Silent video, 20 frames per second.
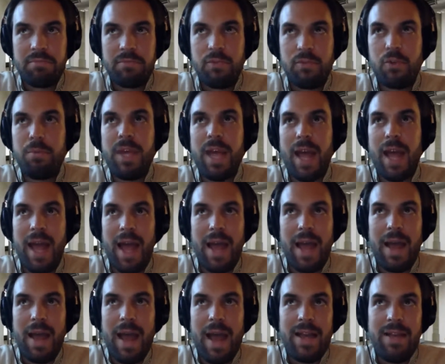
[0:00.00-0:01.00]
for me,
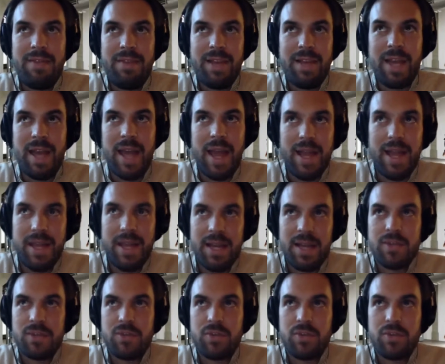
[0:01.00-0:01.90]
I live in Kenya.